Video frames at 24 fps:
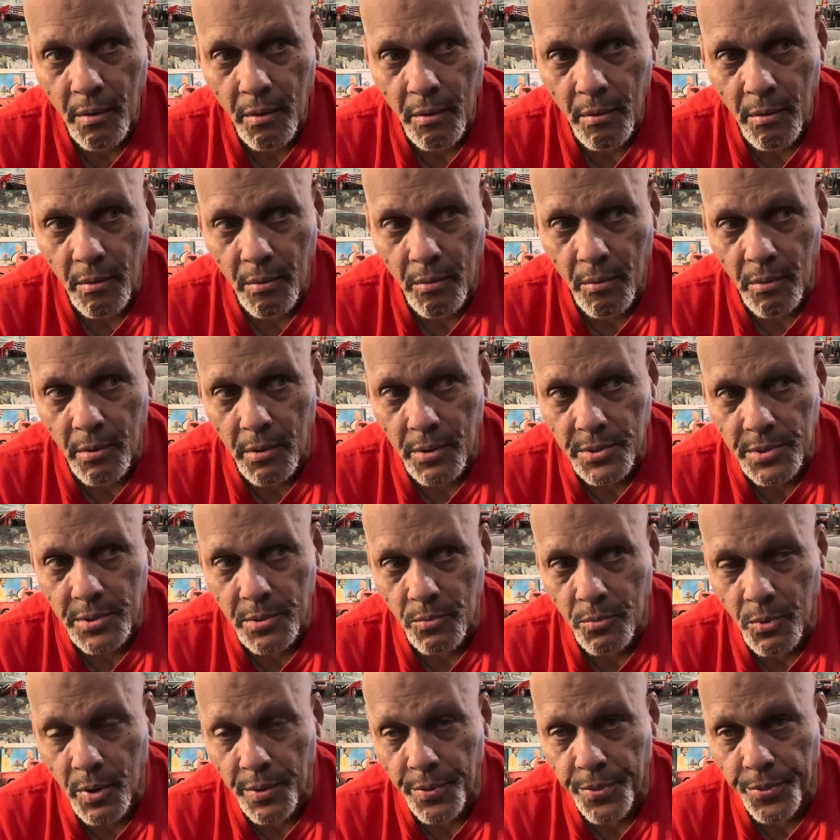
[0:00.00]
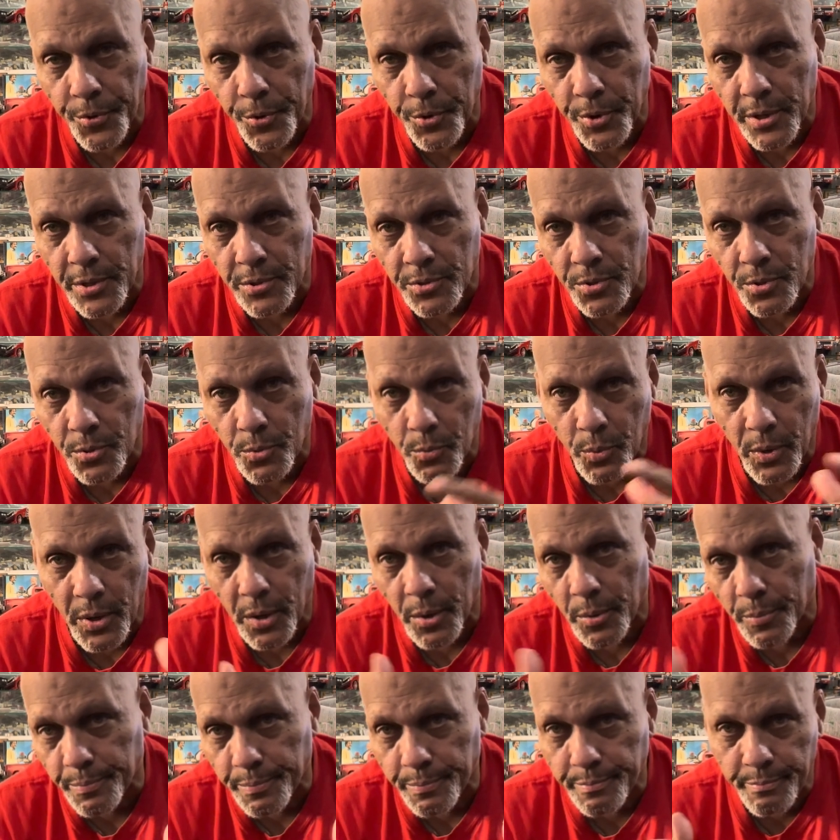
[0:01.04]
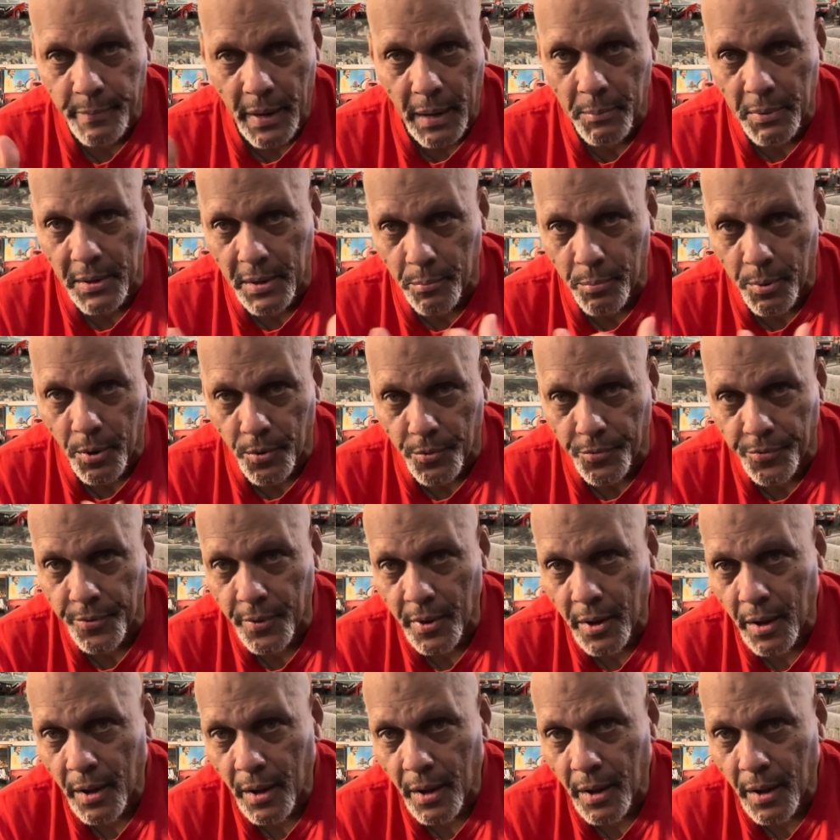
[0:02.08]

or is it 132? Well, maybe the both.